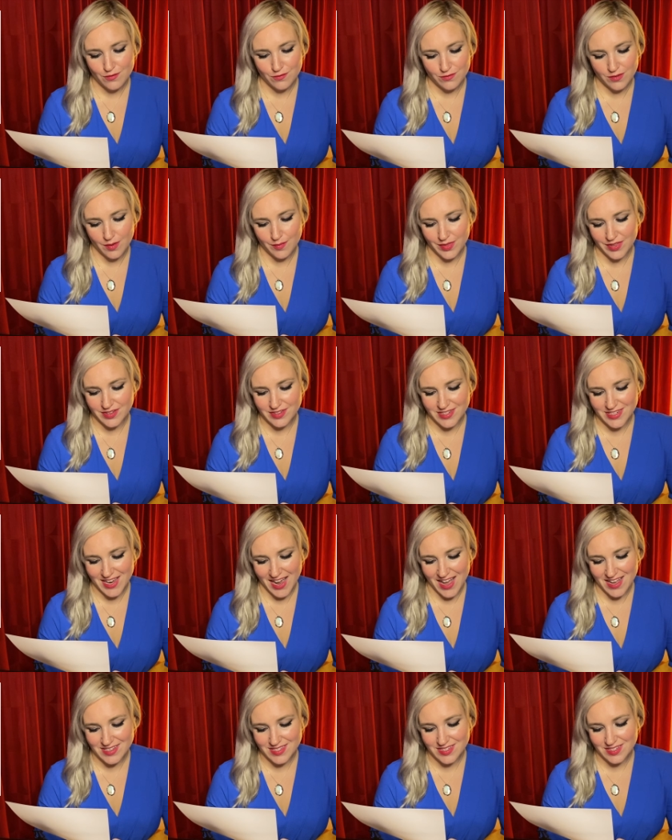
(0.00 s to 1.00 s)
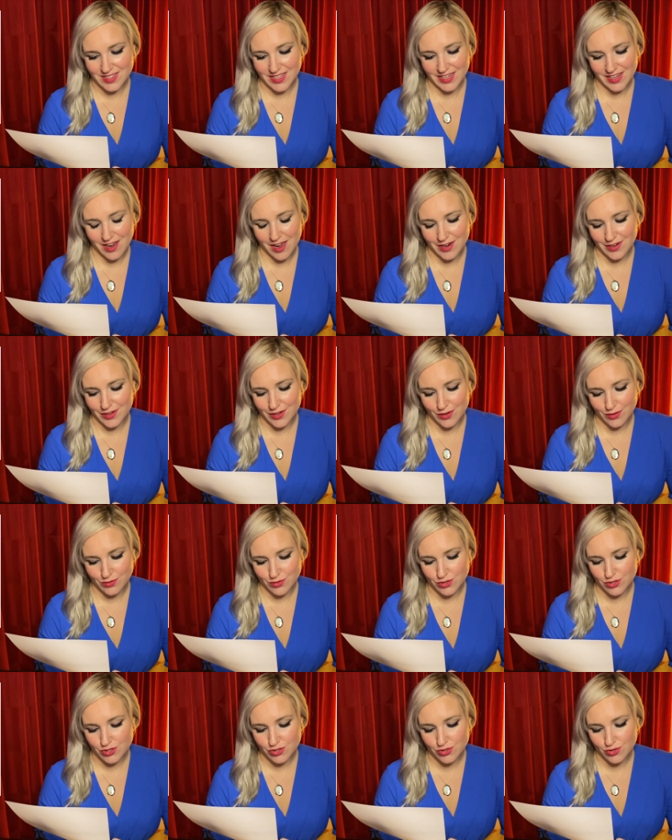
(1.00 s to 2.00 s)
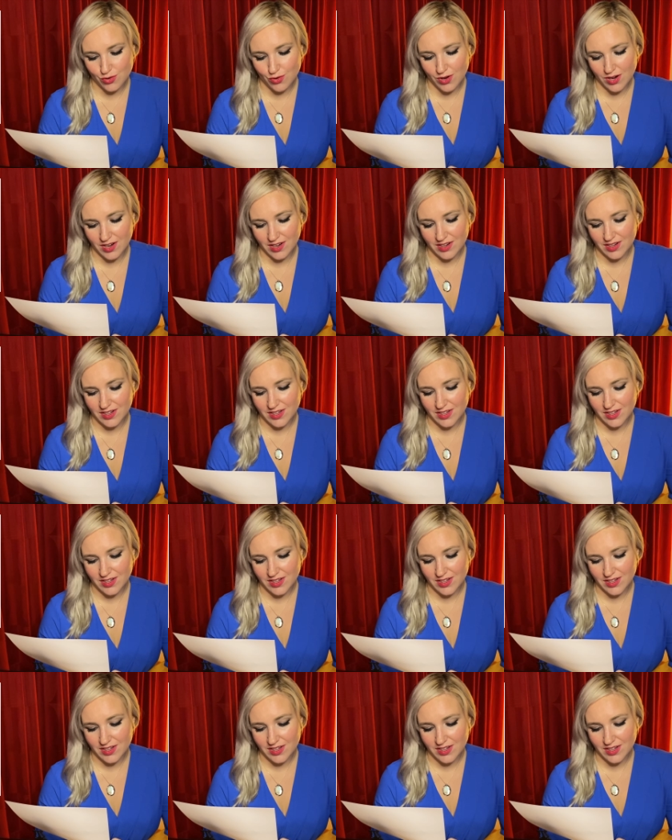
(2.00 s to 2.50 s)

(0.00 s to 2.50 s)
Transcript: from the dazzling unknown shore.